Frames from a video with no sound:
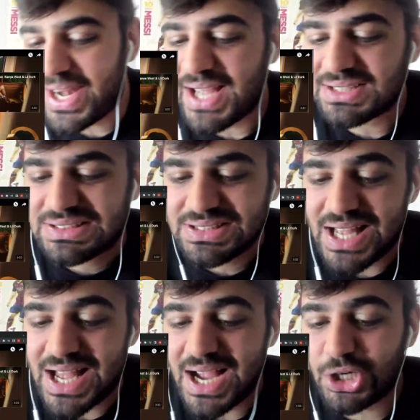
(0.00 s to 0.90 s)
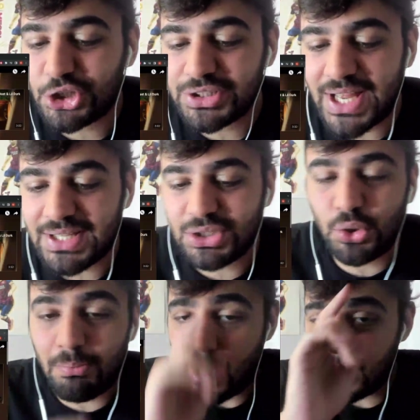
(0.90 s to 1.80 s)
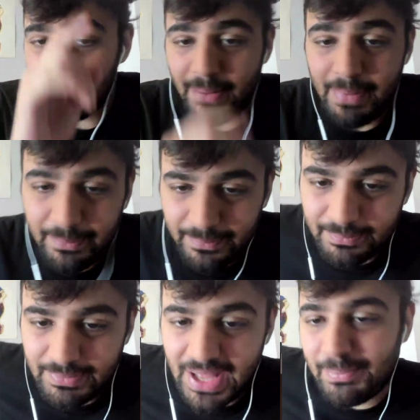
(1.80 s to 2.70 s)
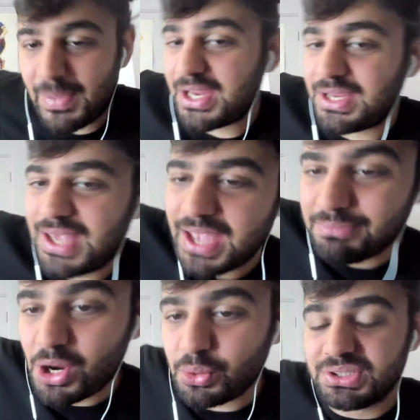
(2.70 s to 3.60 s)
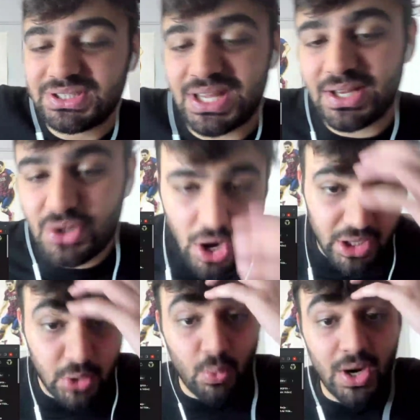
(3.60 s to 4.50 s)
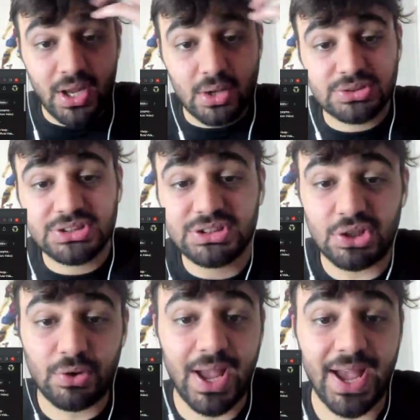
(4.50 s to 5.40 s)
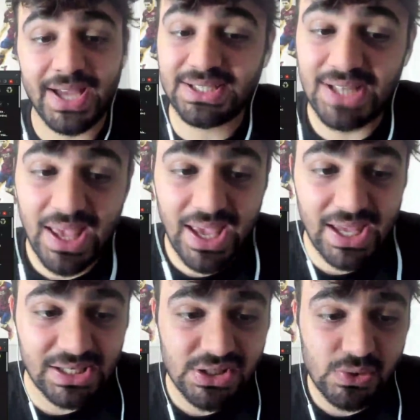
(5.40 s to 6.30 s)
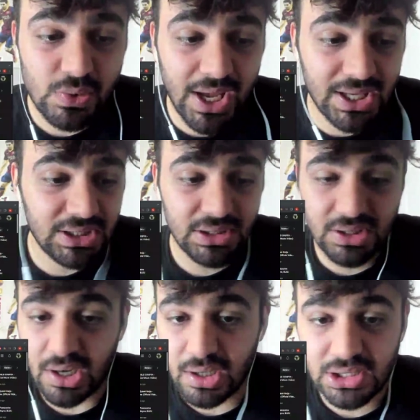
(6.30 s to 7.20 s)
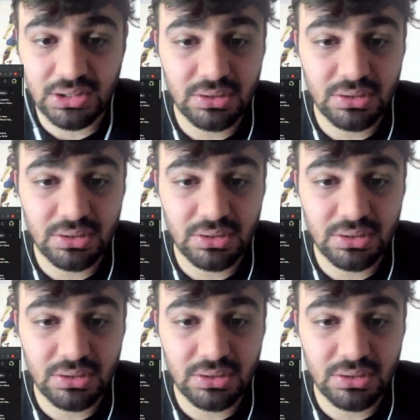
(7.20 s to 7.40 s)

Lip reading: I heard that little bar by my man, Ye, bro. He said, Cardi, where your sister at? I need a Henny, too. Henny, Cardi.